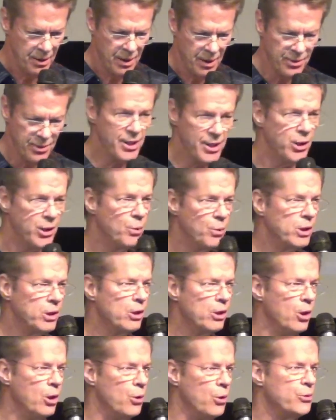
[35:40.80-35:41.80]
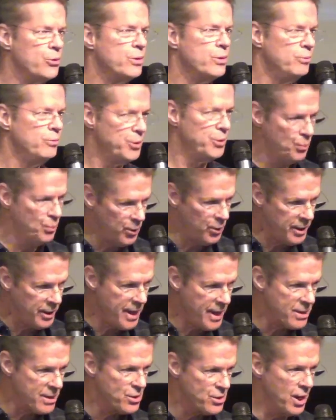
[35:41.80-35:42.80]
He said the word close. Just breathe
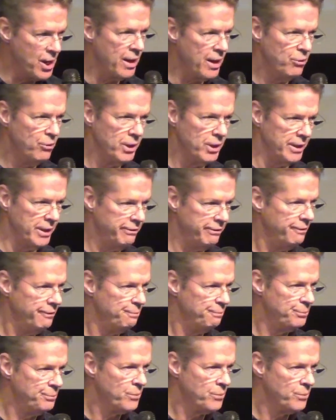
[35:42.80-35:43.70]
that sigh of relief.